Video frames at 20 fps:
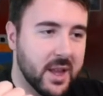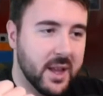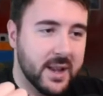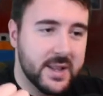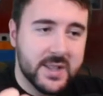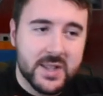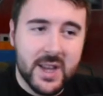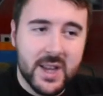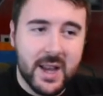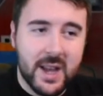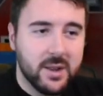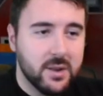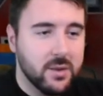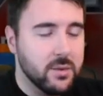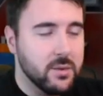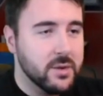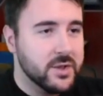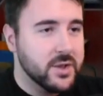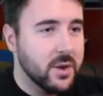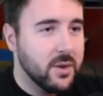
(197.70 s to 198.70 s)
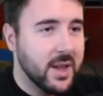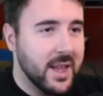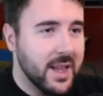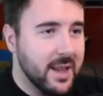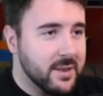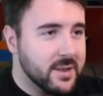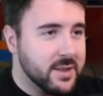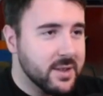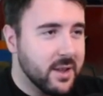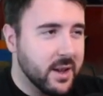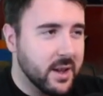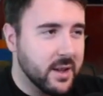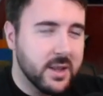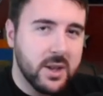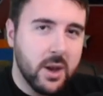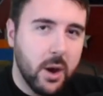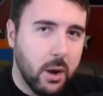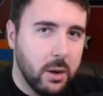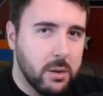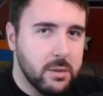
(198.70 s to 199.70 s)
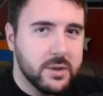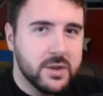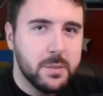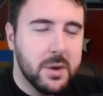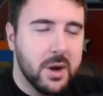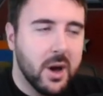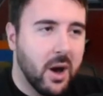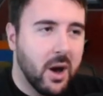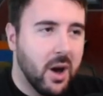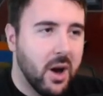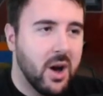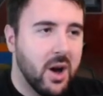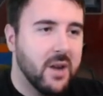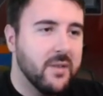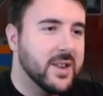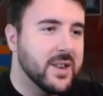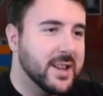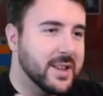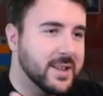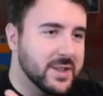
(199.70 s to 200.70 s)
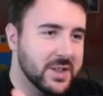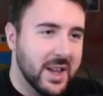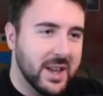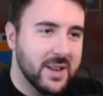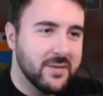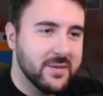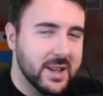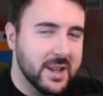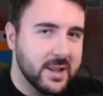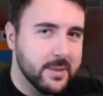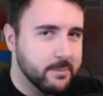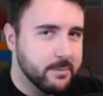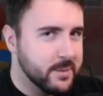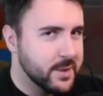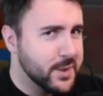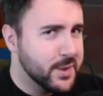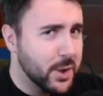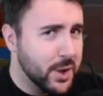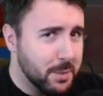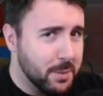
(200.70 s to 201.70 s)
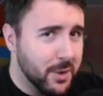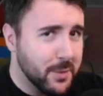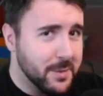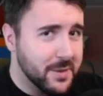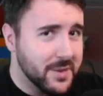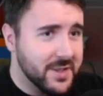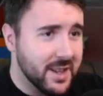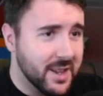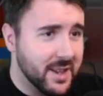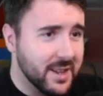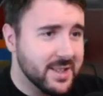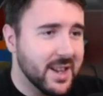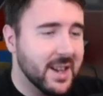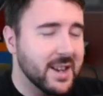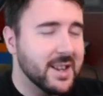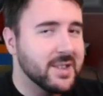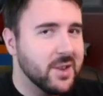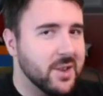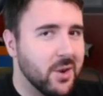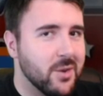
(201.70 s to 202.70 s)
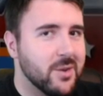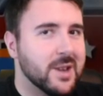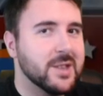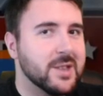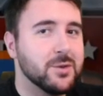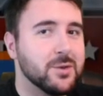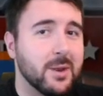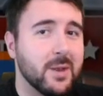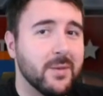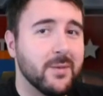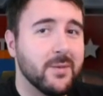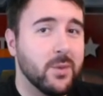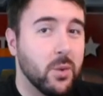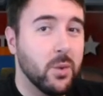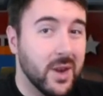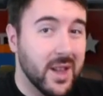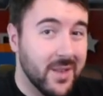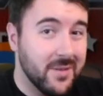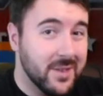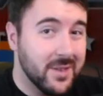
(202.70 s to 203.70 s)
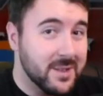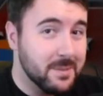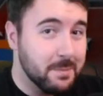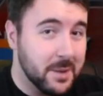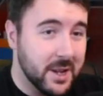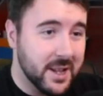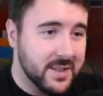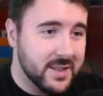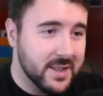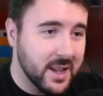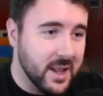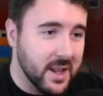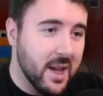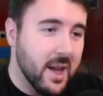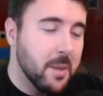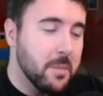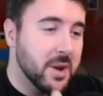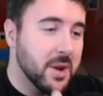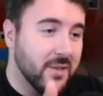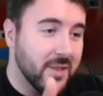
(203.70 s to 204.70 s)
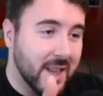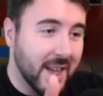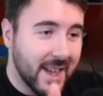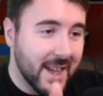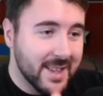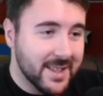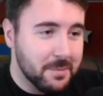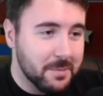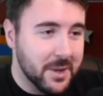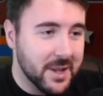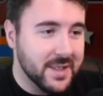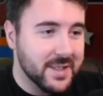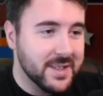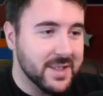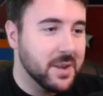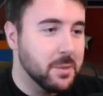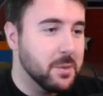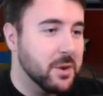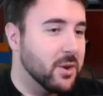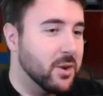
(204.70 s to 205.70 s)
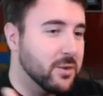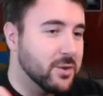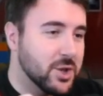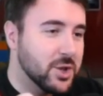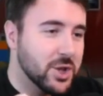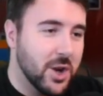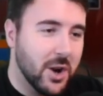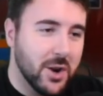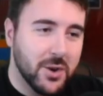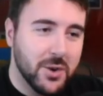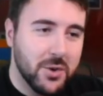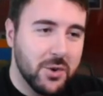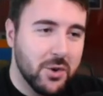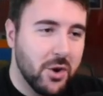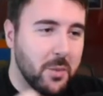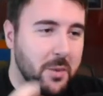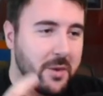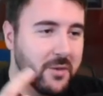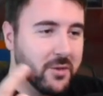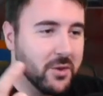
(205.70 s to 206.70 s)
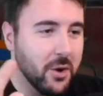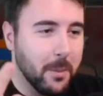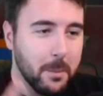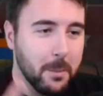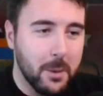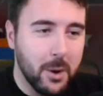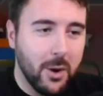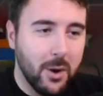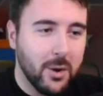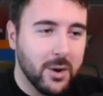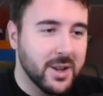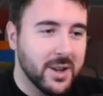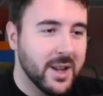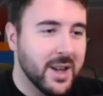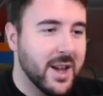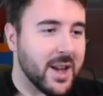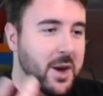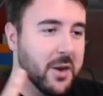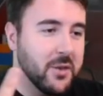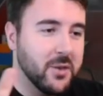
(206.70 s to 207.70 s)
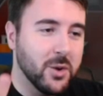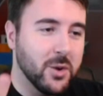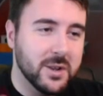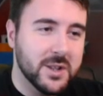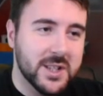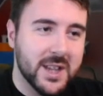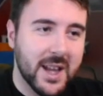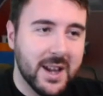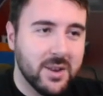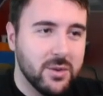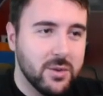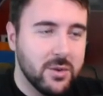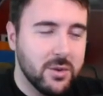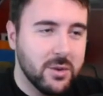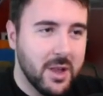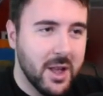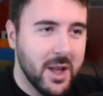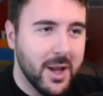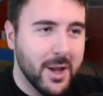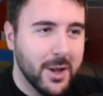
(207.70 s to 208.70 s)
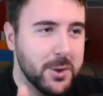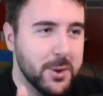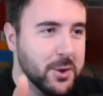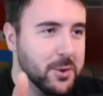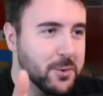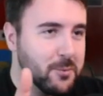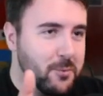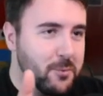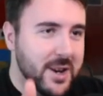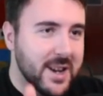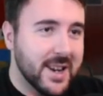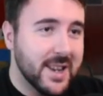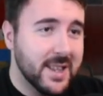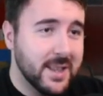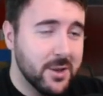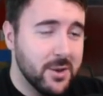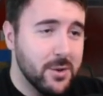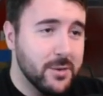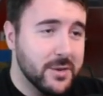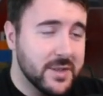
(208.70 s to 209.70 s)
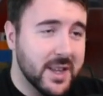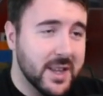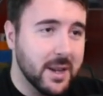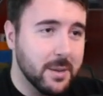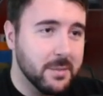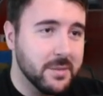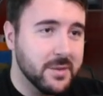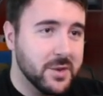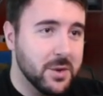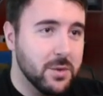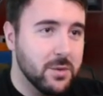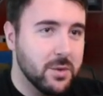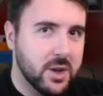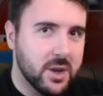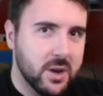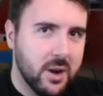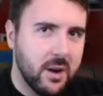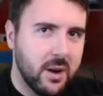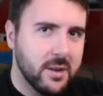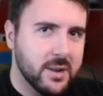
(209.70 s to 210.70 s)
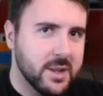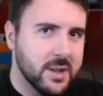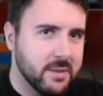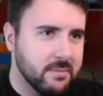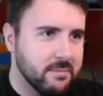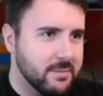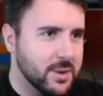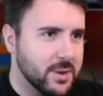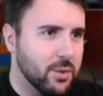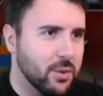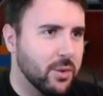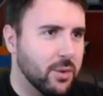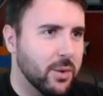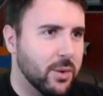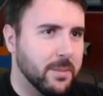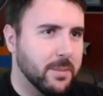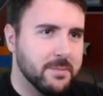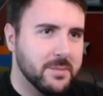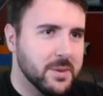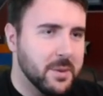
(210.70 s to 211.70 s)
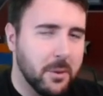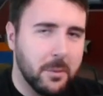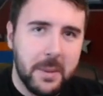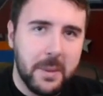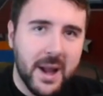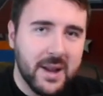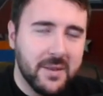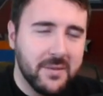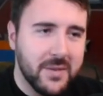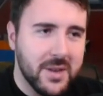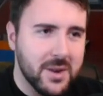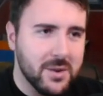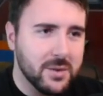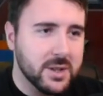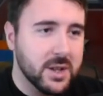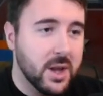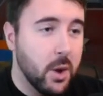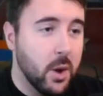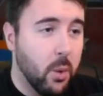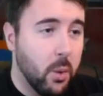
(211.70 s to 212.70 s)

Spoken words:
Tackle, so he is like the ultimate halfling safety. He's only movement 6 and he's only strength 4 if he's blitzing. But if he is blitzing, we've got Juggernaut, we've got Block, we've got Tackle. You can really use him to guard your backfield.